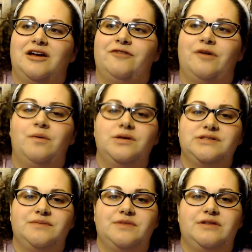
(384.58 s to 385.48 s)
If I want
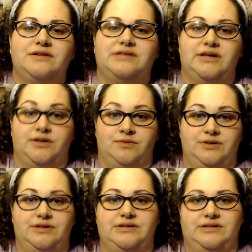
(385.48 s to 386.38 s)
something that's, like, a
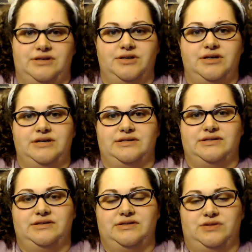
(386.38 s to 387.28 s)
really
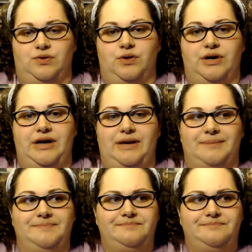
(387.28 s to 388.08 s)
serious story,